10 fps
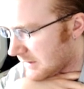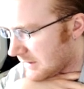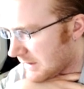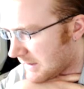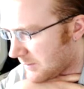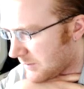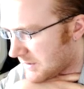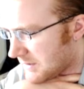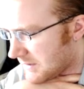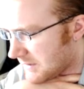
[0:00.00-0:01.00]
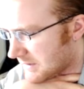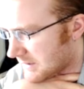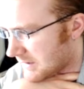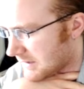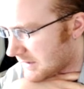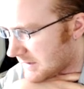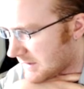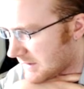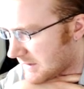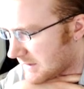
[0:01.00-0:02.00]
There's still this cut.